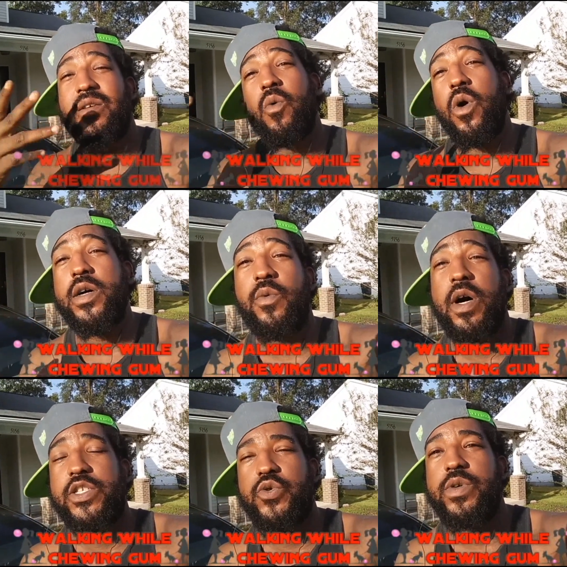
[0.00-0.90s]
walking while
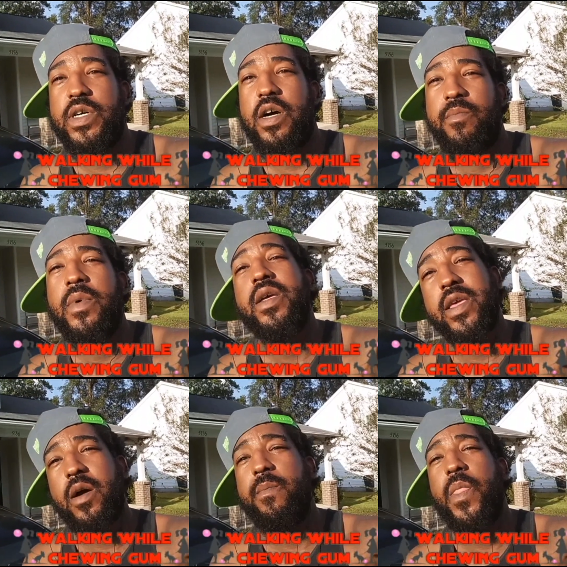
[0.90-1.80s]
chewing gum.
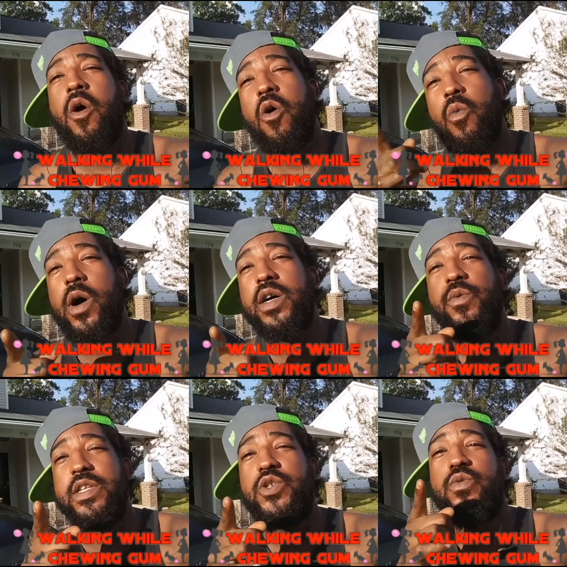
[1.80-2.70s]
Yep, walking while
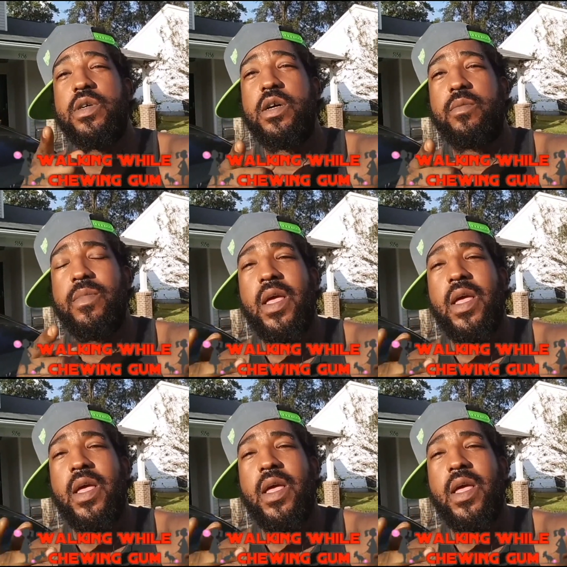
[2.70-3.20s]
chewing gum.